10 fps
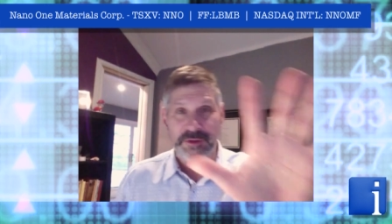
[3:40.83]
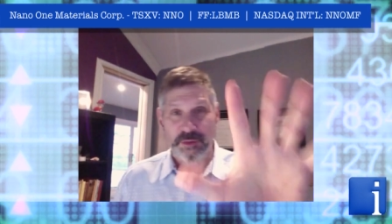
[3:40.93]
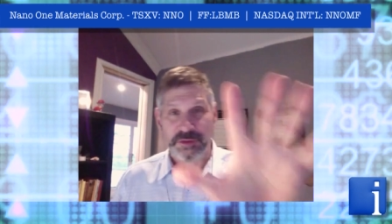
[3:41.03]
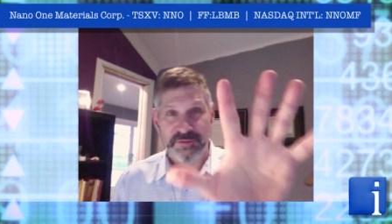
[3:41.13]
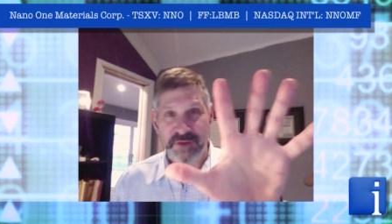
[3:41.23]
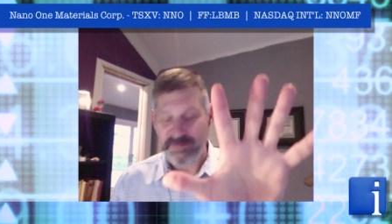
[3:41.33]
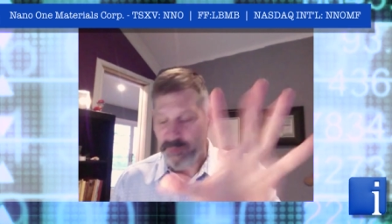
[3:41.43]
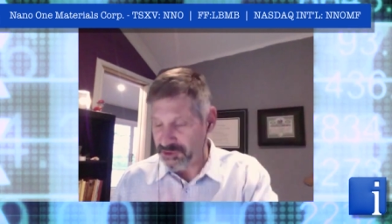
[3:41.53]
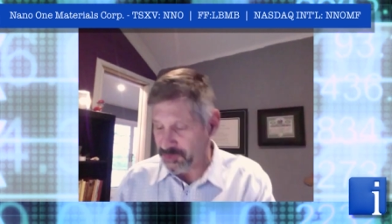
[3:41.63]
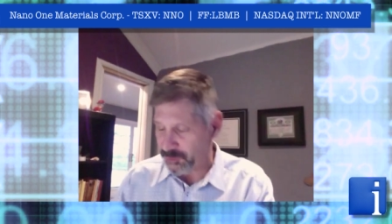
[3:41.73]
there are only five
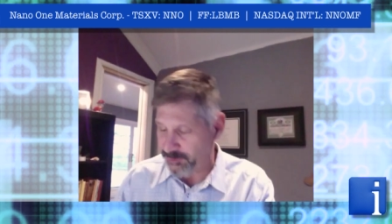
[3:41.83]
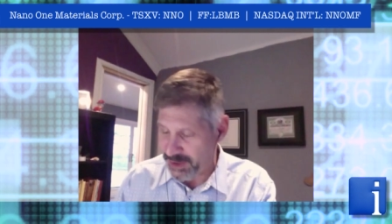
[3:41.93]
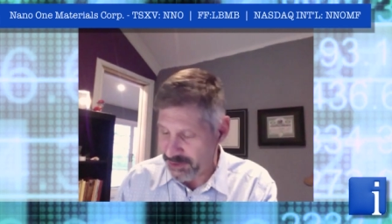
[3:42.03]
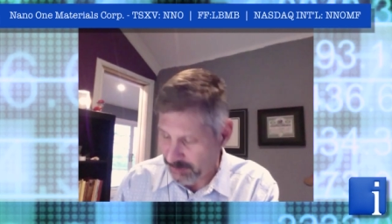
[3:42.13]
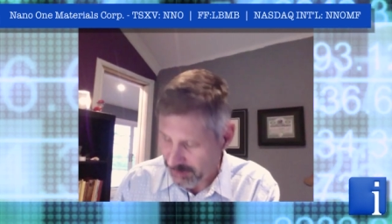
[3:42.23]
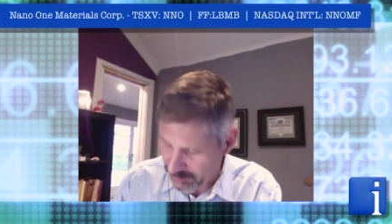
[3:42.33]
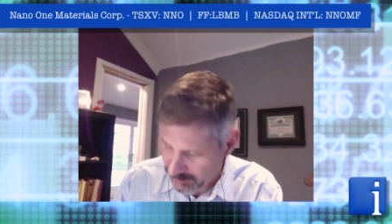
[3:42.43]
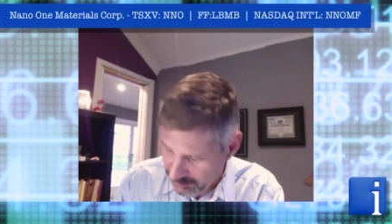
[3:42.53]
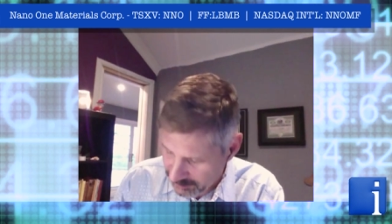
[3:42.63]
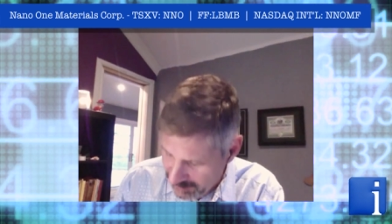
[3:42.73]
parts to a battery:
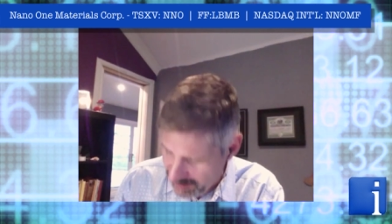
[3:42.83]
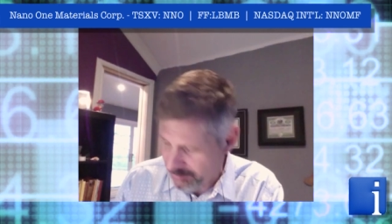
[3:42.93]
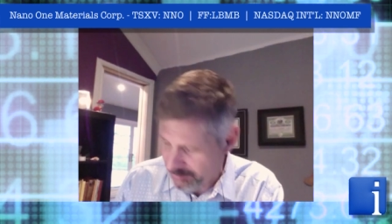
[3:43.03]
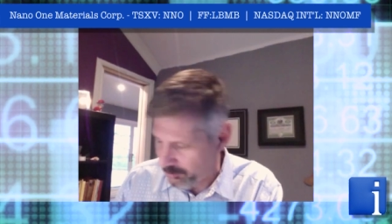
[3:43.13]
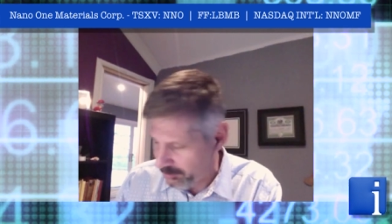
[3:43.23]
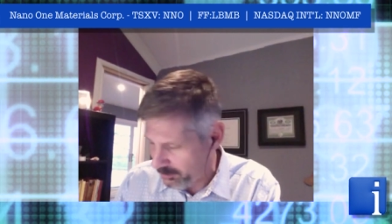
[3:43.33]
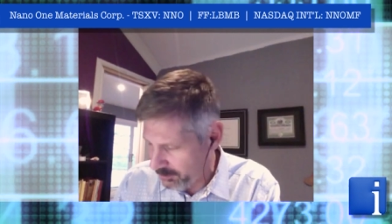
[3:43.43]
cathode,